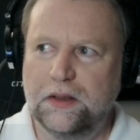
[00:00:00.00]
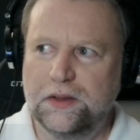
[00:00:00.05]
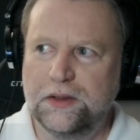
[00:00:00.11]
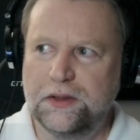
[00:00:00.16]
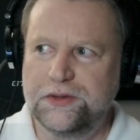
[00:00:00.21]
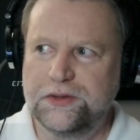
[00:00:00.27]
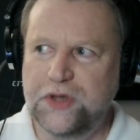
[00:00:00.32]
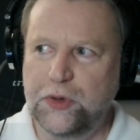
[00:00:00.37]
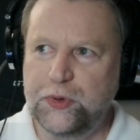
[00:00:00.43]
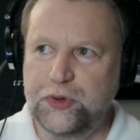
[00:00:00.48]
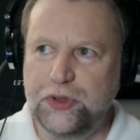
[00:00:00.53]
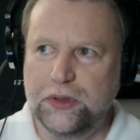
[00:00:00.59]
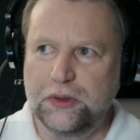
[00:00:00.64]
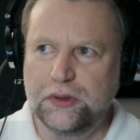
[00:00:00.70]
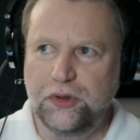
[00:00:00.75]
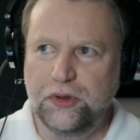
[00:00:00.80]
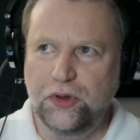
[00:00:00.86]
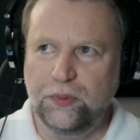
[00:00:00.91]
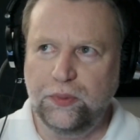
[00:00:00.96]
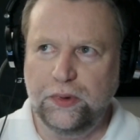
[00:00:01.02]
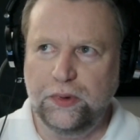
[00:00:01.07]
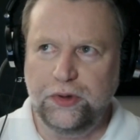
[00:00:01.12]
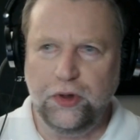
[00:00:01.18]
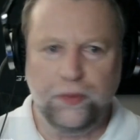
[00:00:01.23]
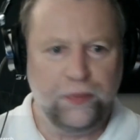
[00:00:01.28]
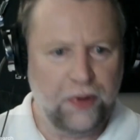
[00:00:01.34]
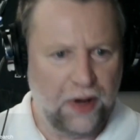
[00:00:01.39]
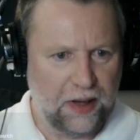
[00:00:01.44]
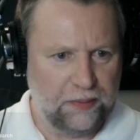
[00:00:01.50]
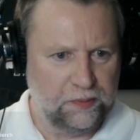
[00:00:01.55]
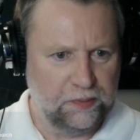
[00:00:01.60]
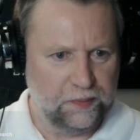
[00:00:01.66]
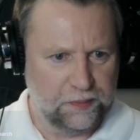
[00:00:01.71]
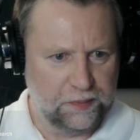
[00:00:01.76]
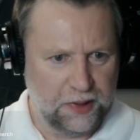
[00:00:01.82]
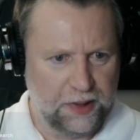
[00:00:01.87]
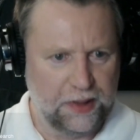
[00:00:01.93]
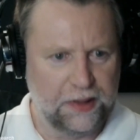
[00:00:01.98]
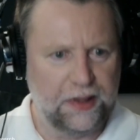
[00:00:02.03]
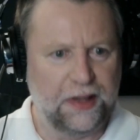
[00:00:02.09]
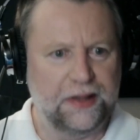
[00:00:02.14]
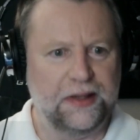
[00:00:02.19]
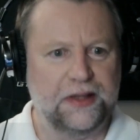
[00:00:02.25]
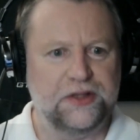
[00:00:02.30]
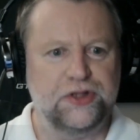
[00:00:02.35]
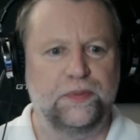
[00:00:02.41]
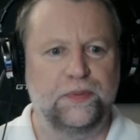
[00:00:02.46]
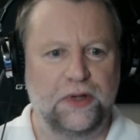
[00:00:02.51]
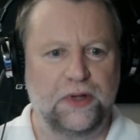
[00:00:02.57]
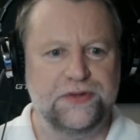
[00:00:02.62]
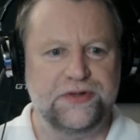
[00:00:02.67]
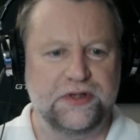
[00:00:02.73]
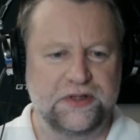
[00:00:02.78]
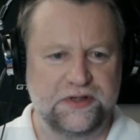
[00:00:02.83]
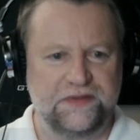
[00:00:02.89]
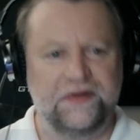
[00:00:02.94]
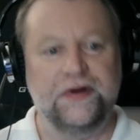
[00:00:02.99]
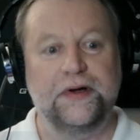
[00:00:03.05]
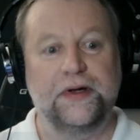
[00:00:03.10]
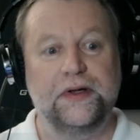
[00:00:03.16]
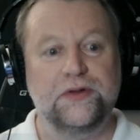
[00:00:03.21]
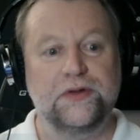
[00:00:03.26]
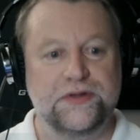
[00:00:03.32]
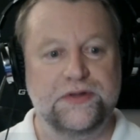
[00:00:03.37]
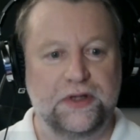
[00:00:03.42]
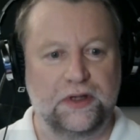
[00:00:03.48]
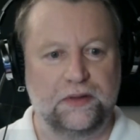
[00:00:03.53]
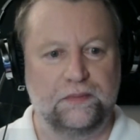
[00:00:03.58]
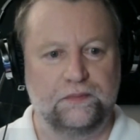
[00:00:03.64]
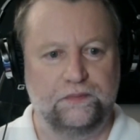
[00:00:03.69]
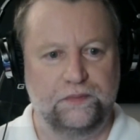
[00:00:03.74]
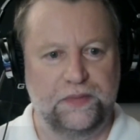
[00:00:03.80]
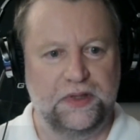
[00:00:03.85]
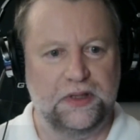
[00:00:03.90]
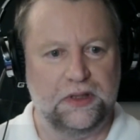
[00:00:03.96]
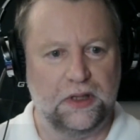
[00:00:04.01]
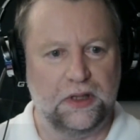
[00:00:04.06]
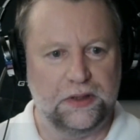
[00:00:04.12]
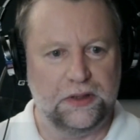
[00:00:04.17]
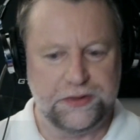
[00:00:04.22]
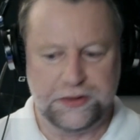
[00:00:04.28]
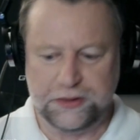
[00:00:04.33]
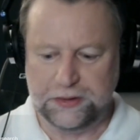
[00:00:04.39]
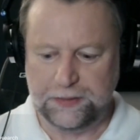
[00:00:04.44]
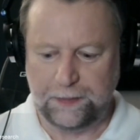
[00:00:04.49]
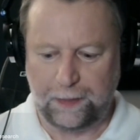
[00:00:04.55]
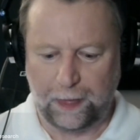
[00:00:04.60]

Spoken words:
So your problem, as you posed, is very interesting because,